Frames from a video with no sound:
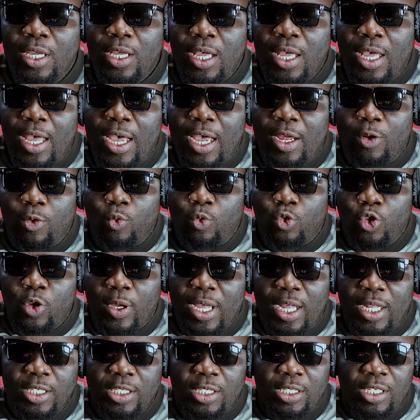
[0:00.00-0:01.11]
and you
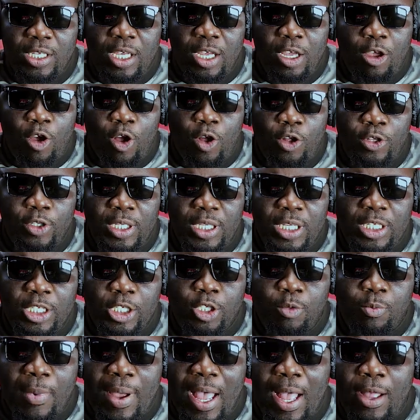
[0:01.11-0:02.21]
can see all these
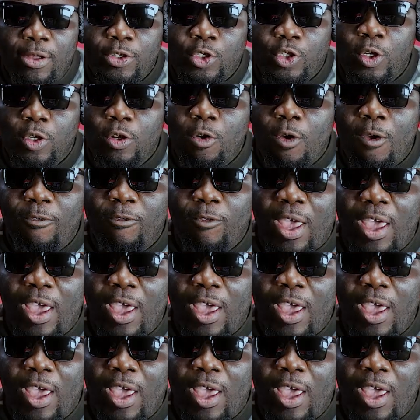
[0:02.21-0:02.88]
smiles on her